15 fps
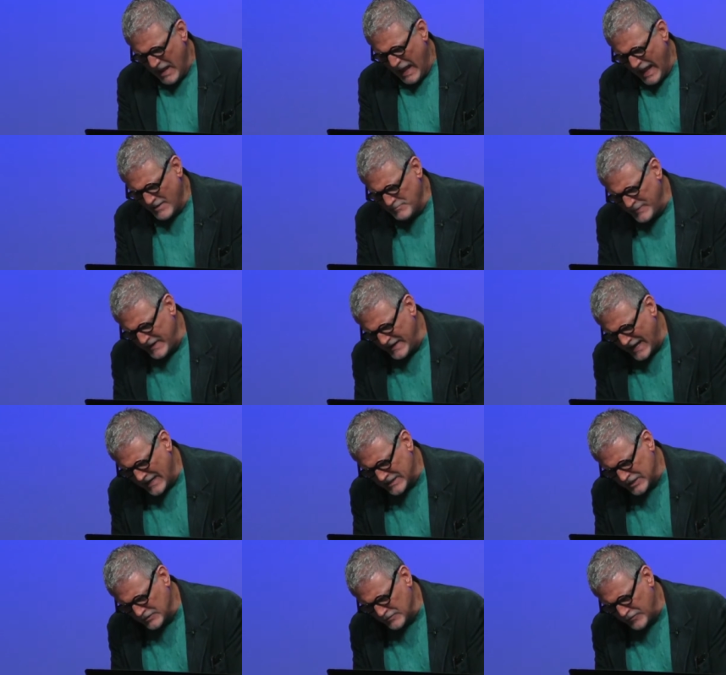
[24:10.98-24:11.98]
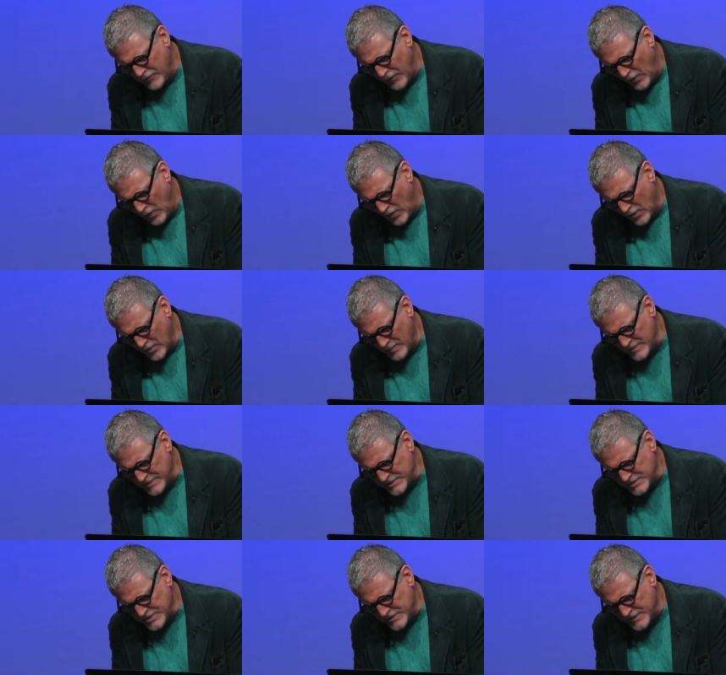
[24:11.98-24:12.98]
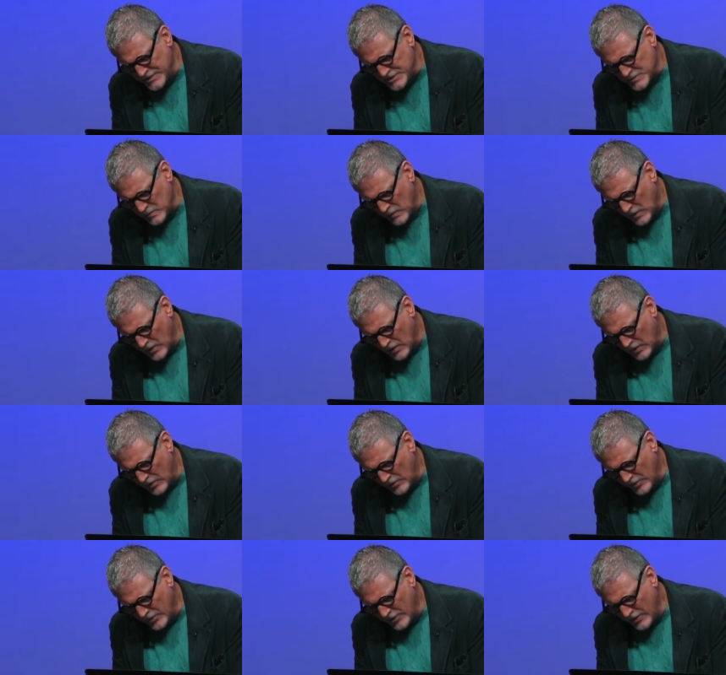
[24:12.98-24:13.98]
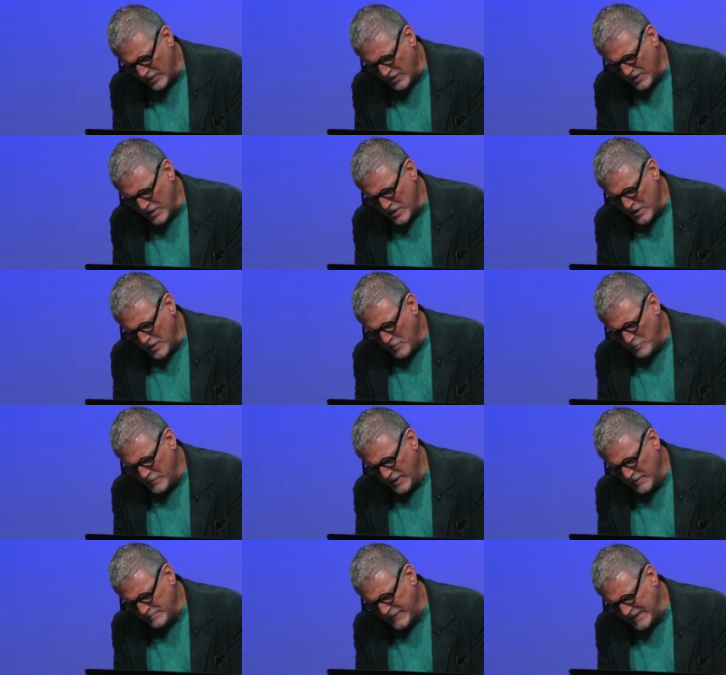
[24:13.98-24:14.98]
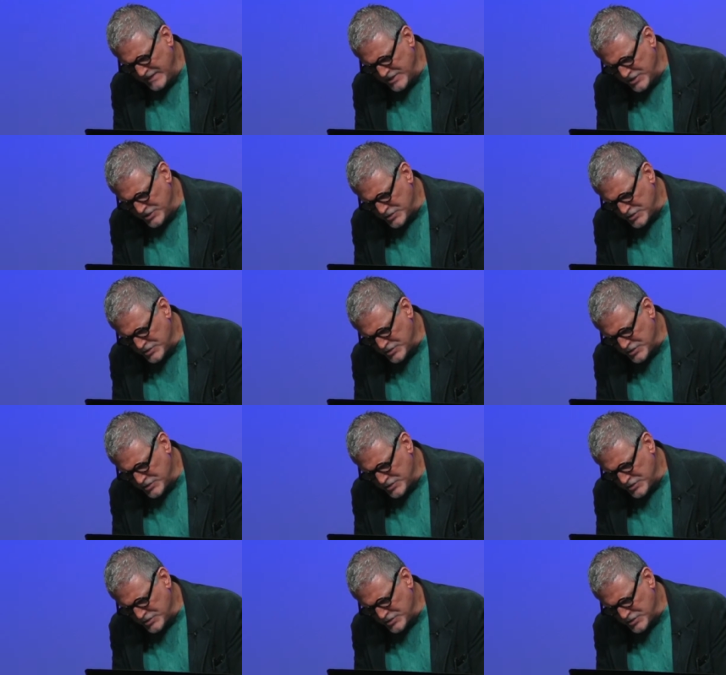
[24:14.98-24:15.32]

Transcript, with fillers: And be not conformed to this world, but be